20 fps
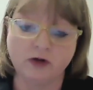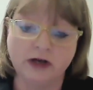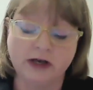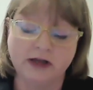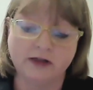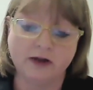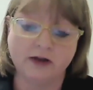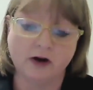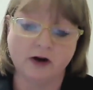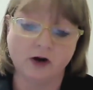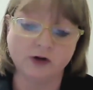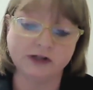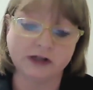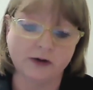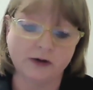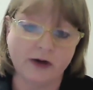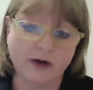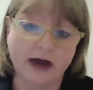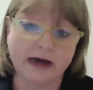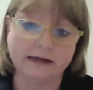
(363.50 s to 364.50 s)
that
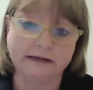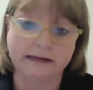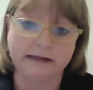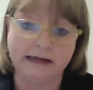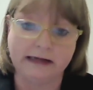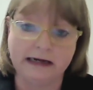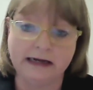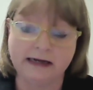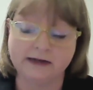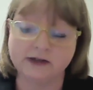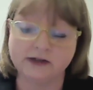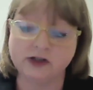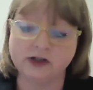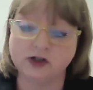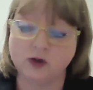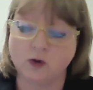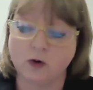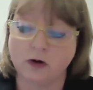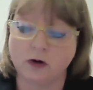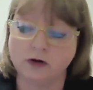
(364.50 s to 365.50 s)
also had leanings
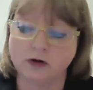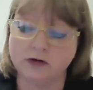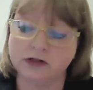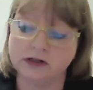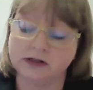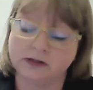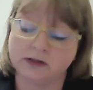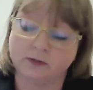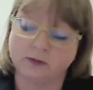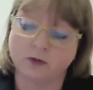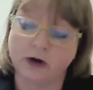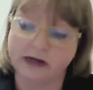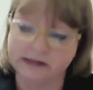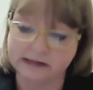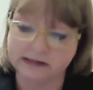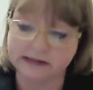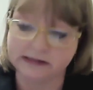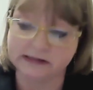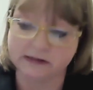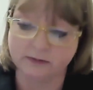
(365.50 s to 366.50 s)
towards some
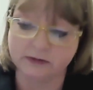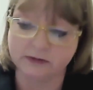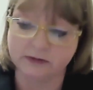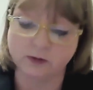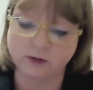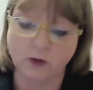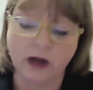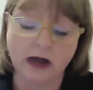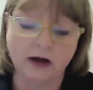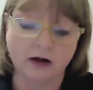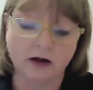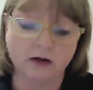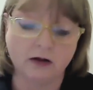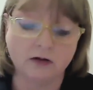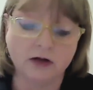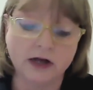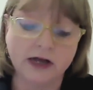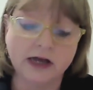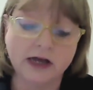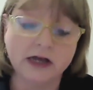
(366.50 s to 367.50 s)
racism as well.
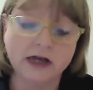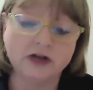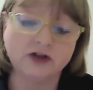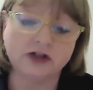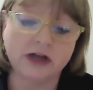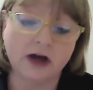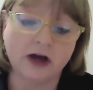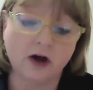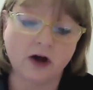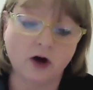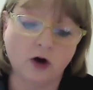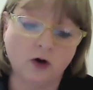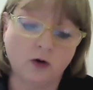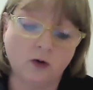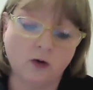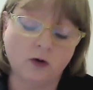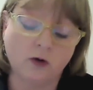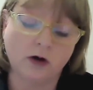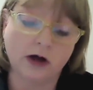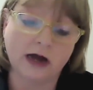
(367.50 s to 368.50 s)

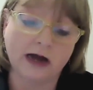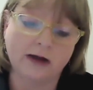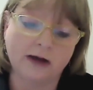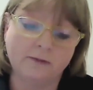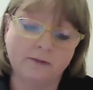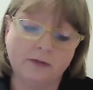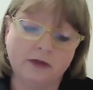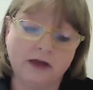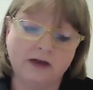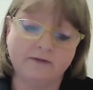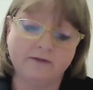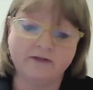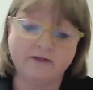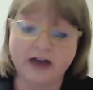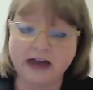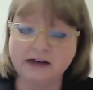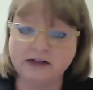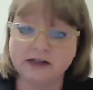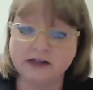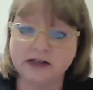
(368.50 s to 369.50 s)
So the
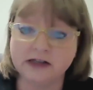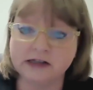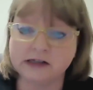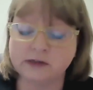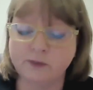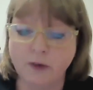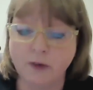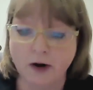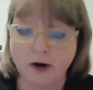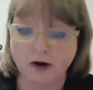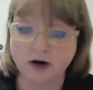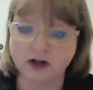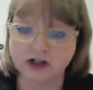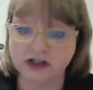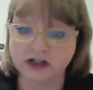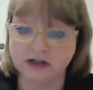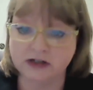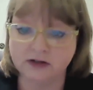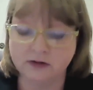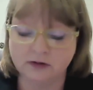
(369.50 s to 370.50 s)
event that sparked
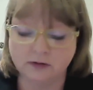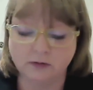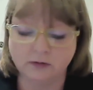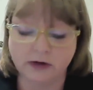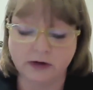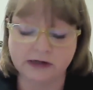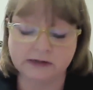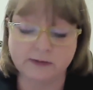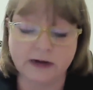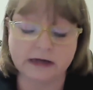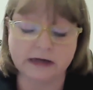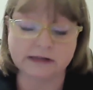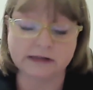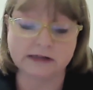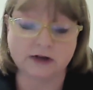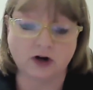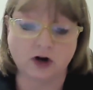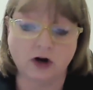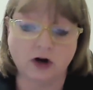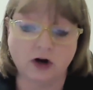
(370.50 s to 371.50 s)
the race
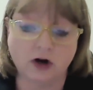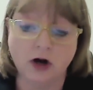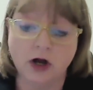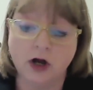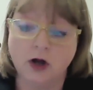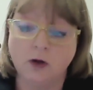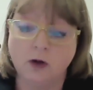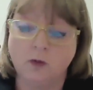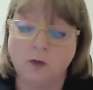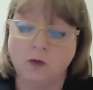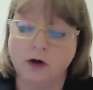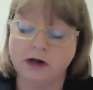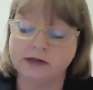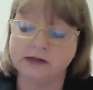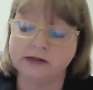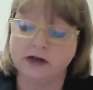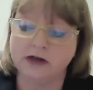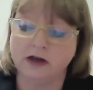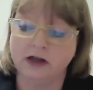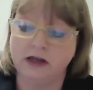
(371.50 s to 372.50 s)
massacre
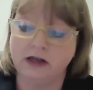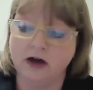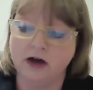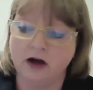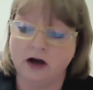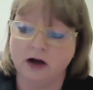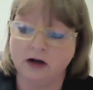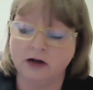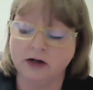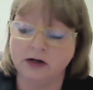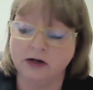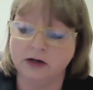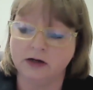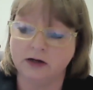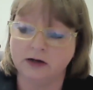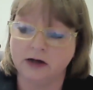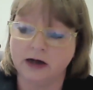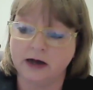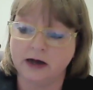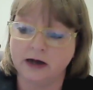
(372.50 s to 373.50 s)
was a young
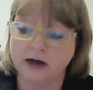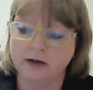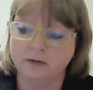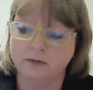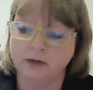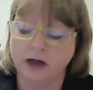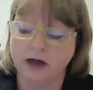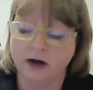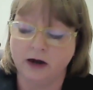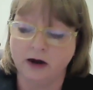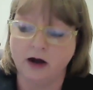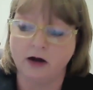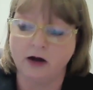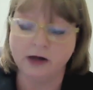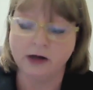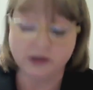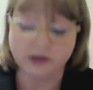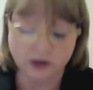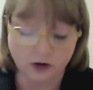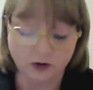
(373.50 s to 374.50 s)

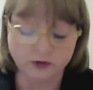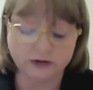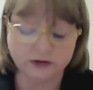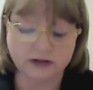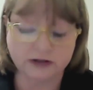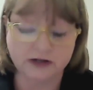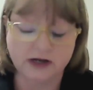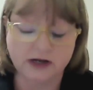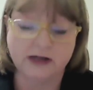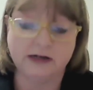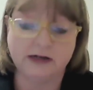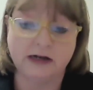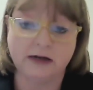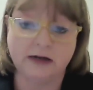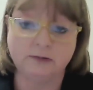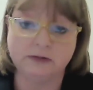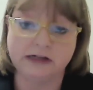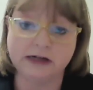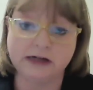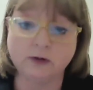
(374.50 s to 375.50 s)
adult
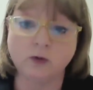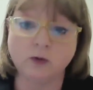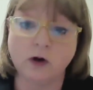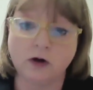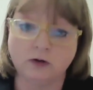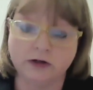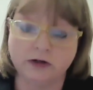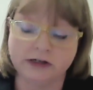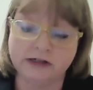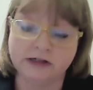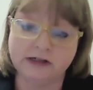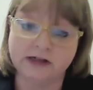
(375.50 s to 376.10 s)
named Dick Rowland.